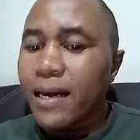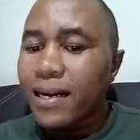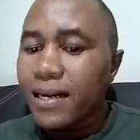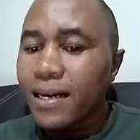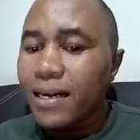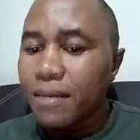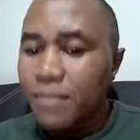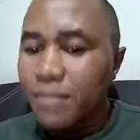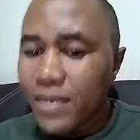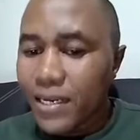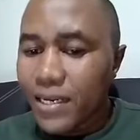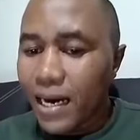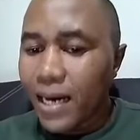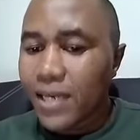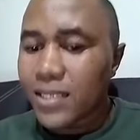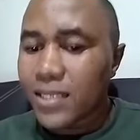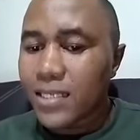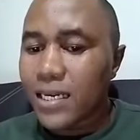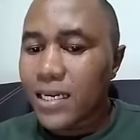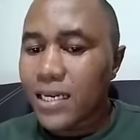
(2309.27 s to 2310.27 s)

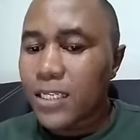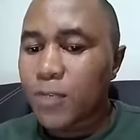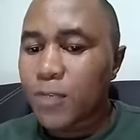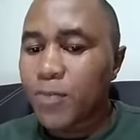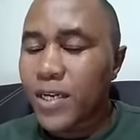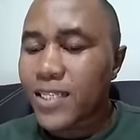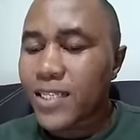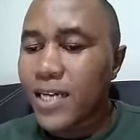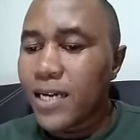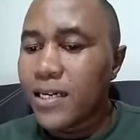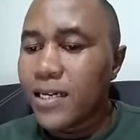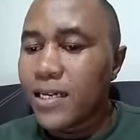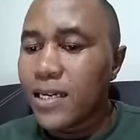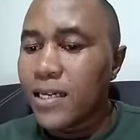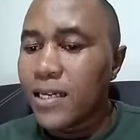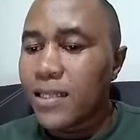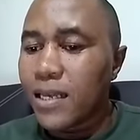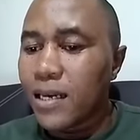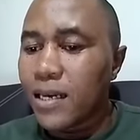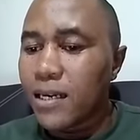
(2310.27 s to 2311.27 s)
criminals, especially
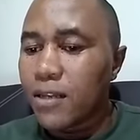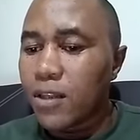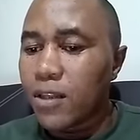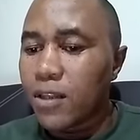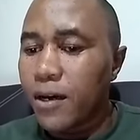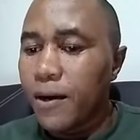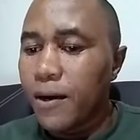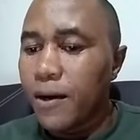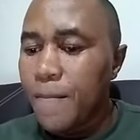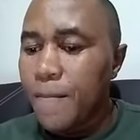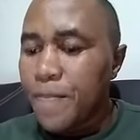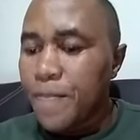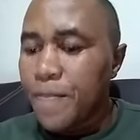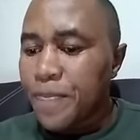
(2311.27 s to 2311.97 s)
the, the,